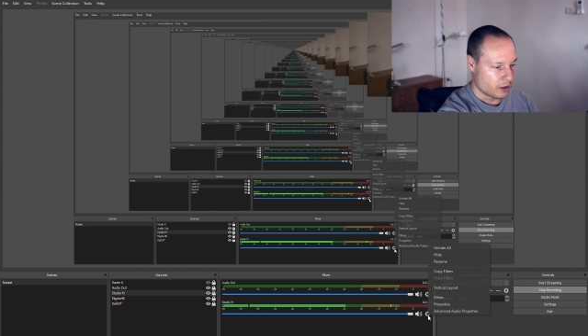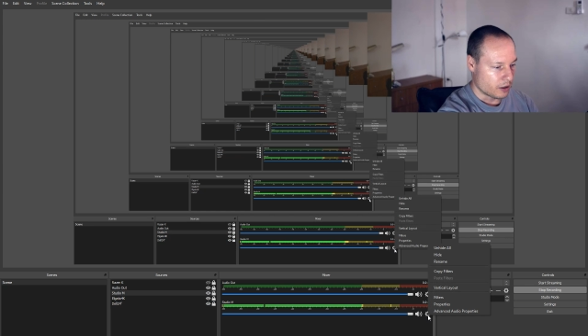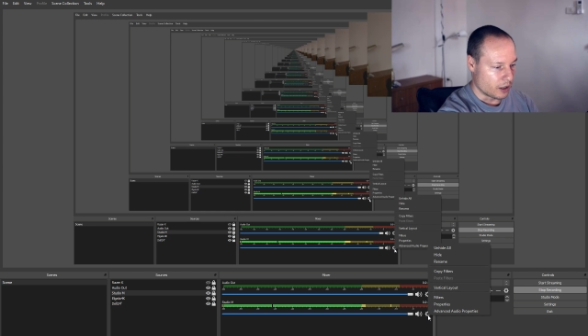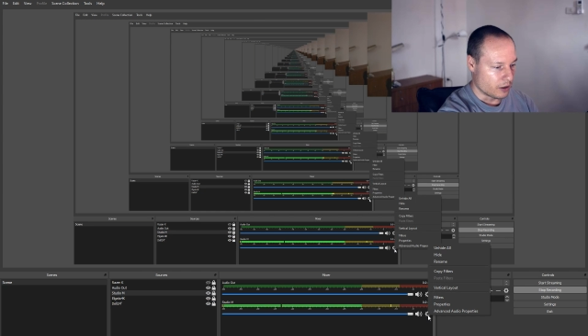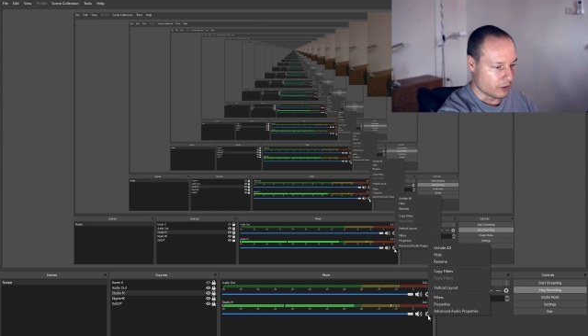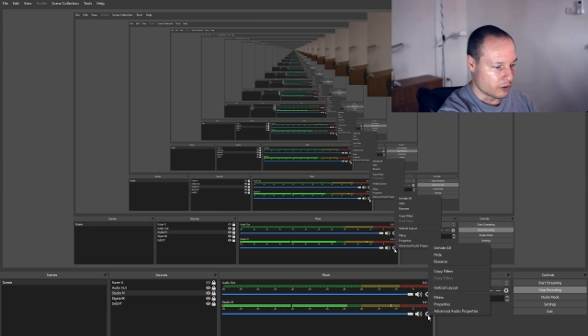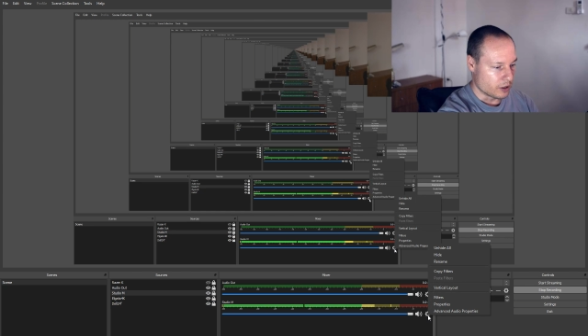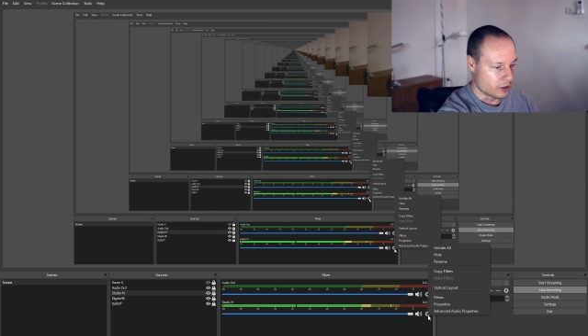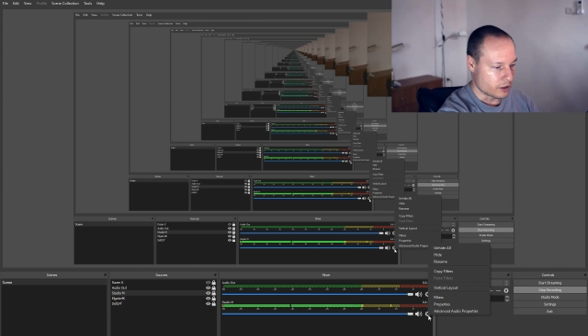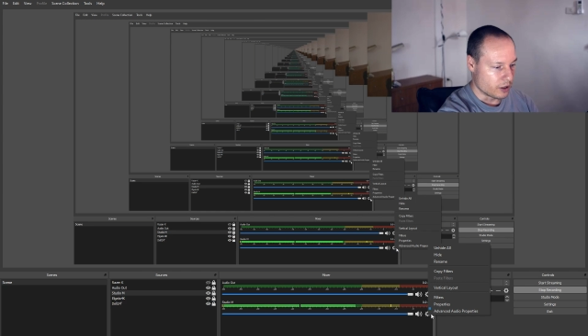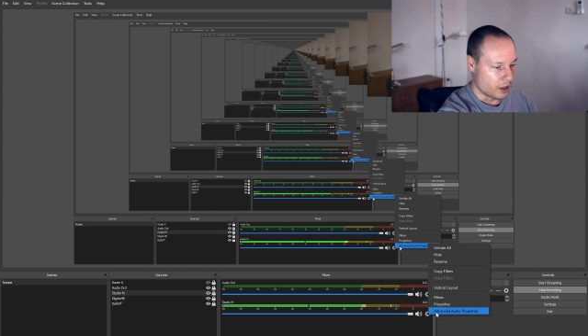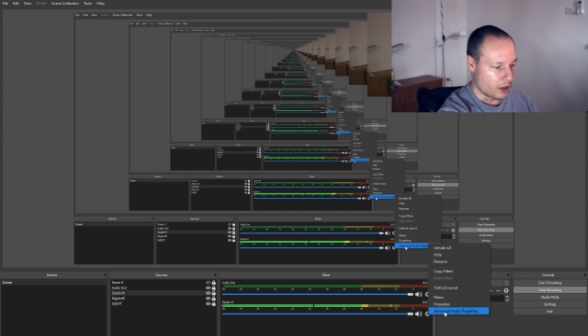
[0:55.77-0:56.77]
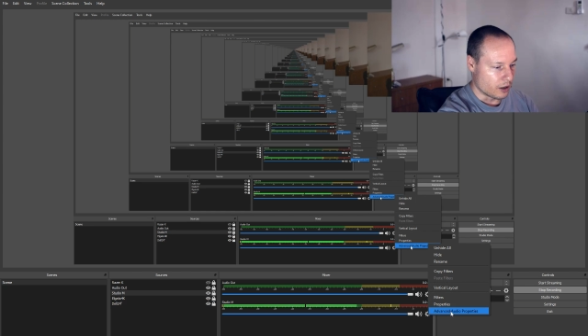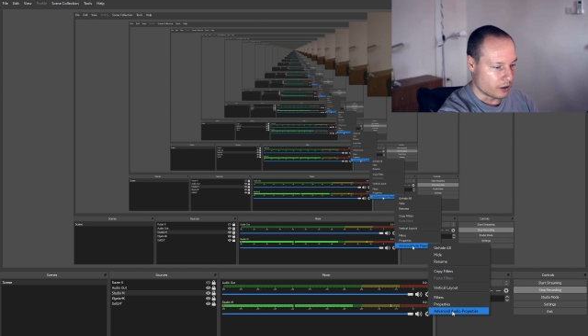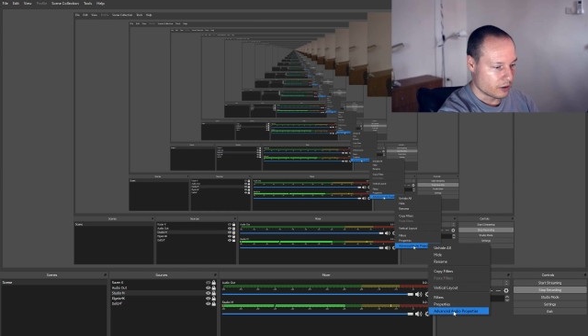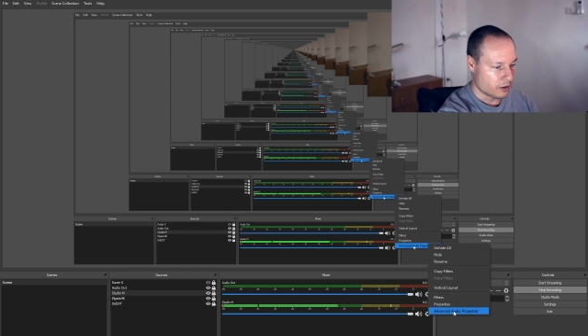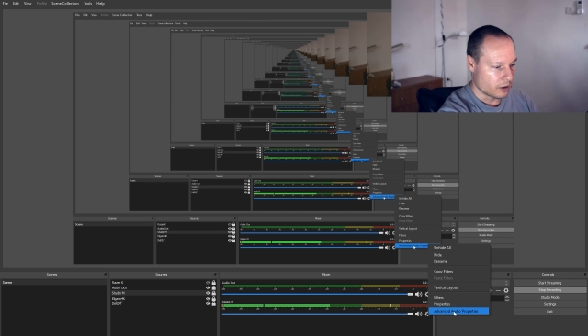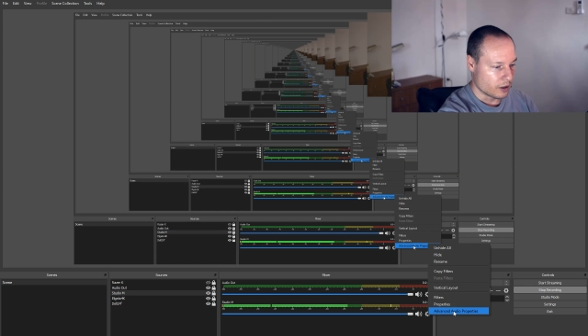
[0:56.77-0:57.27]
Click on this
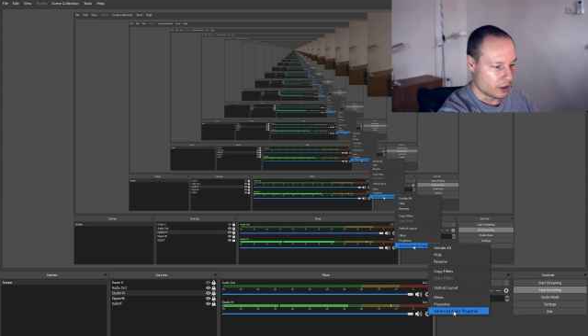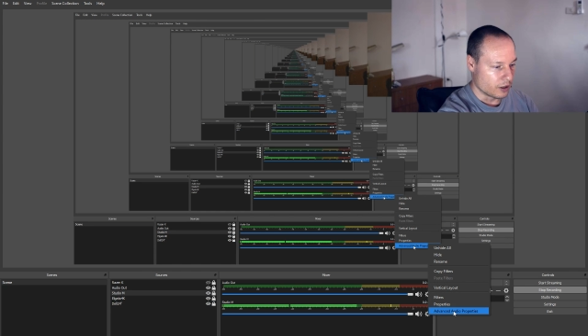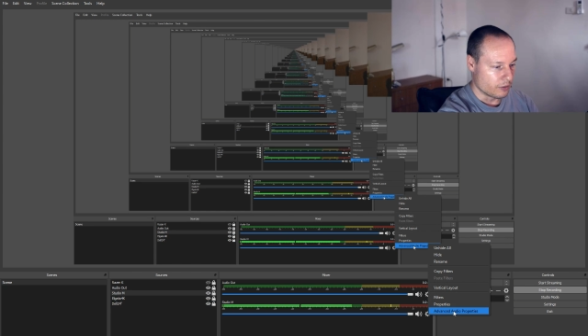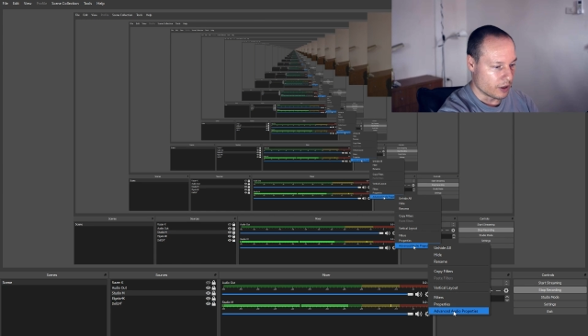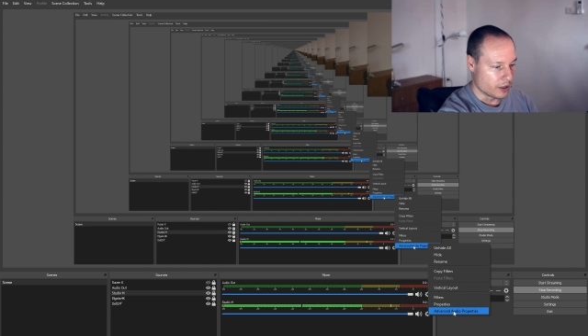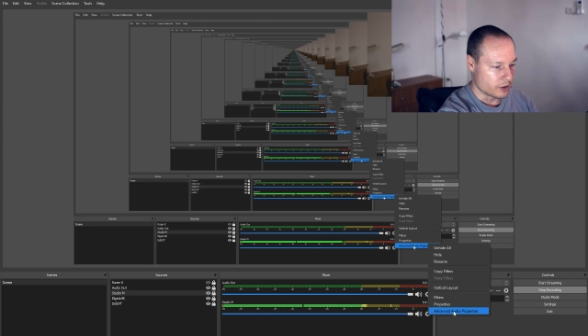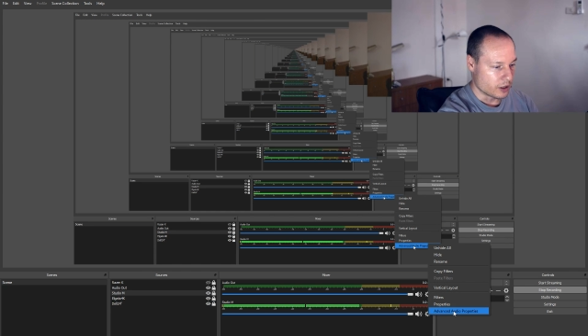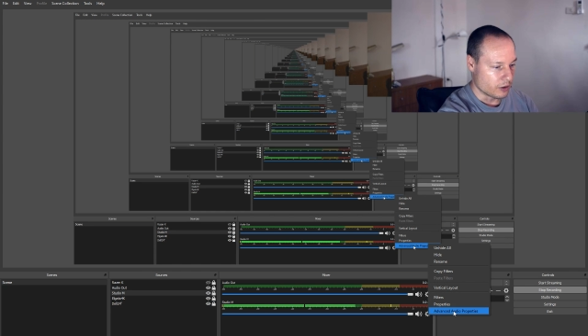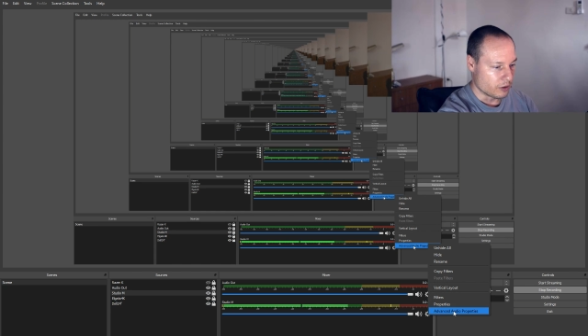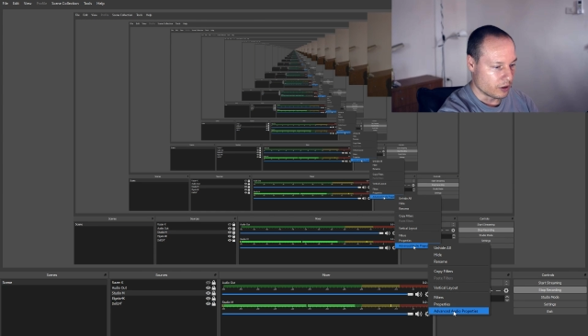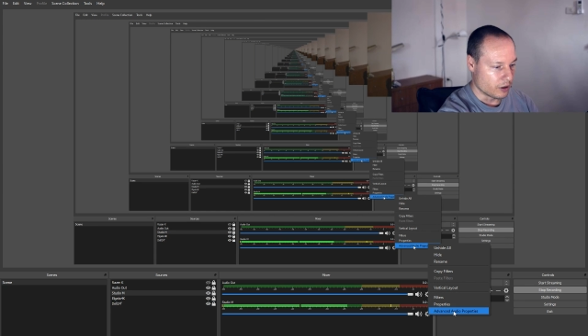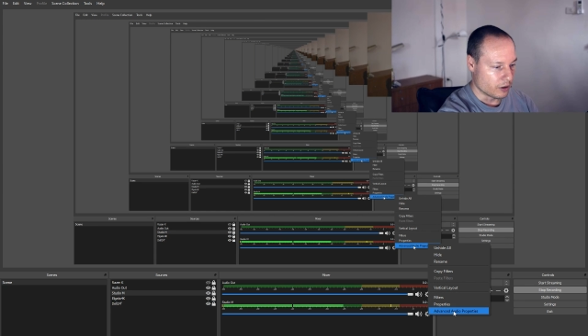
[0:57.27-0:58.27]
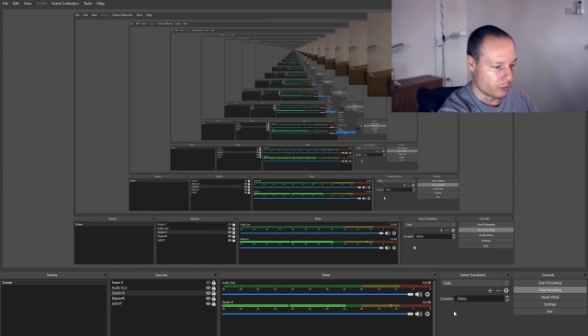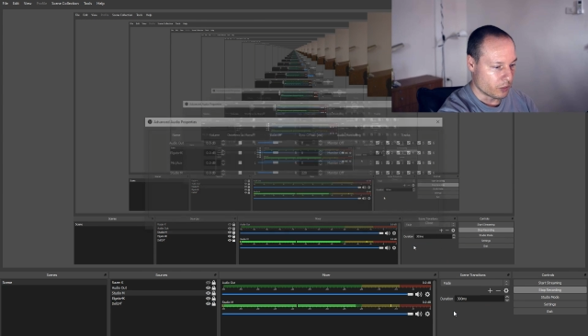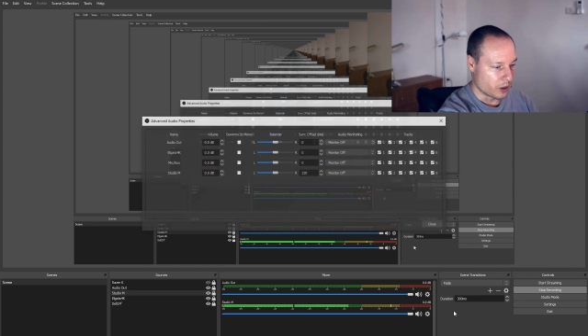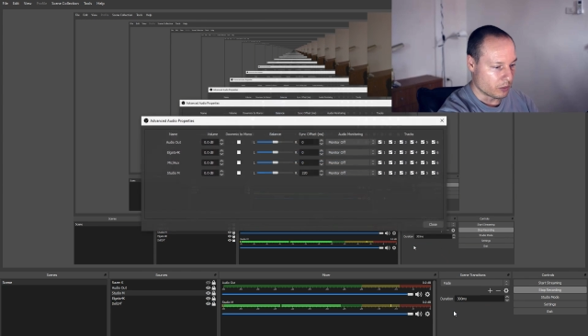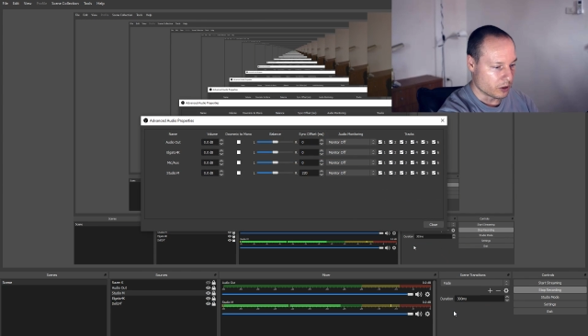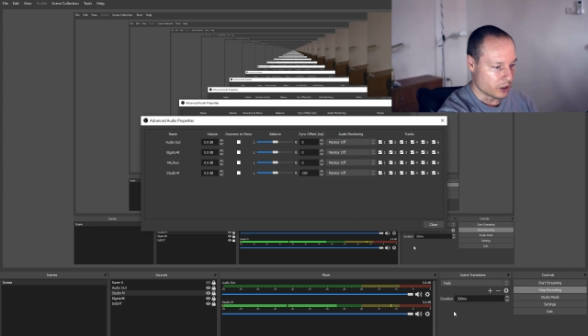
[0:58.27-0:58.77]
gear advanced audio
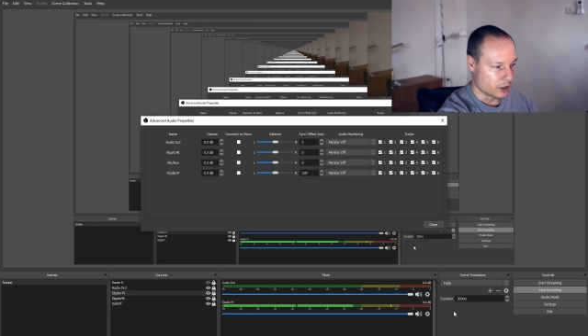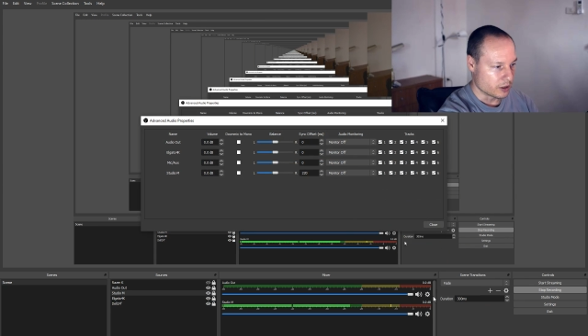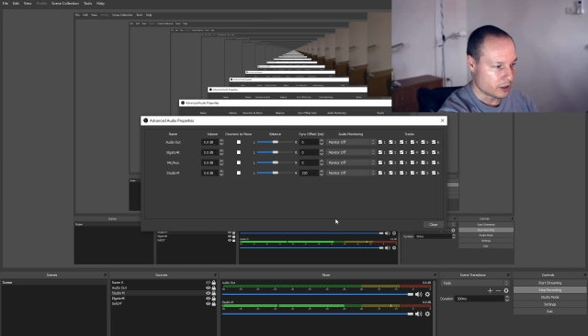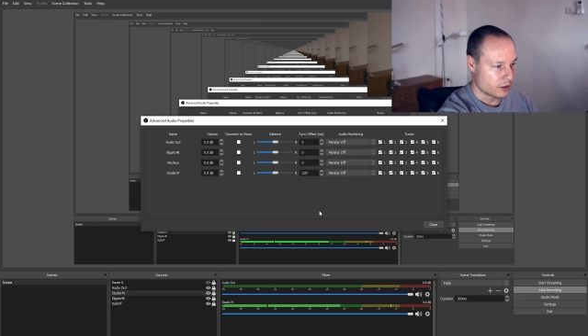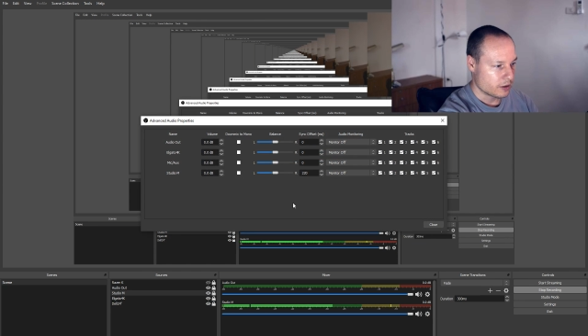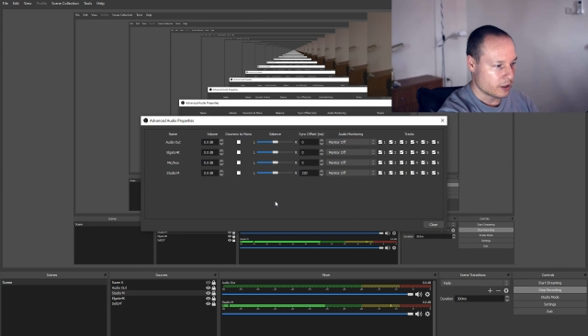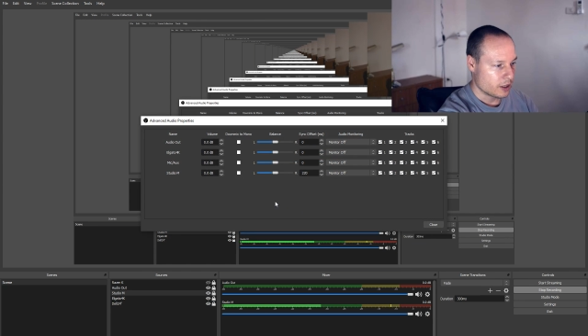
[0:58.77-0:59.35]
properties